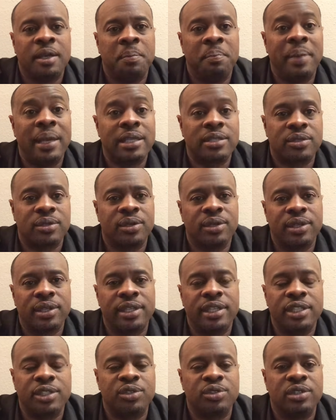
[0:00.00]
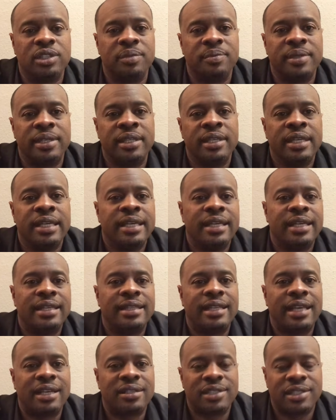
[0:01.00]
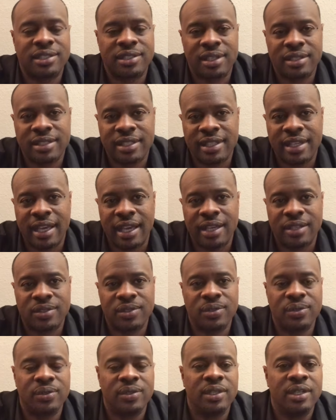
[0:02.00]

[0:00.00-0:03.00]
based on her good treatment, now she starts to cancel.